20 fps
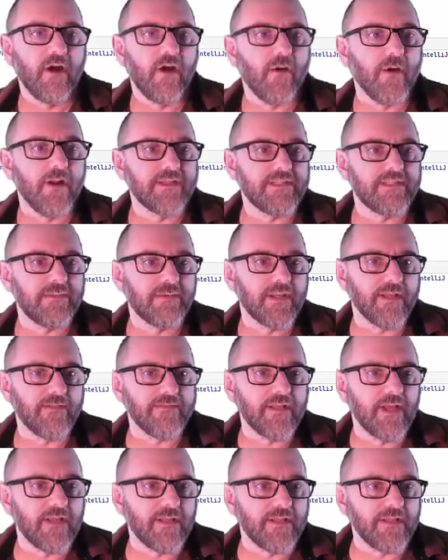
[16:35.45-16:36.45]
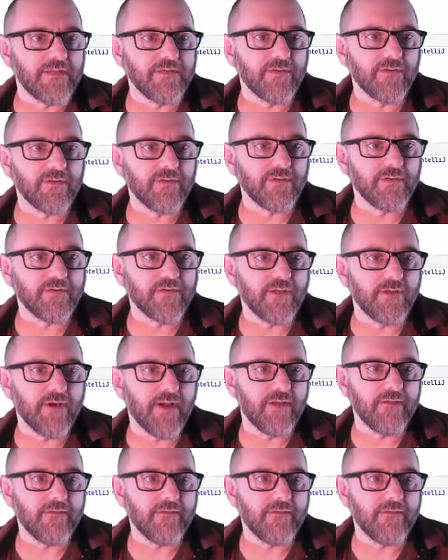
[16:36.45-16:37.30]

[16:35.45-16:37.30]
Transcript: Oh, I see what I've done in circle 2.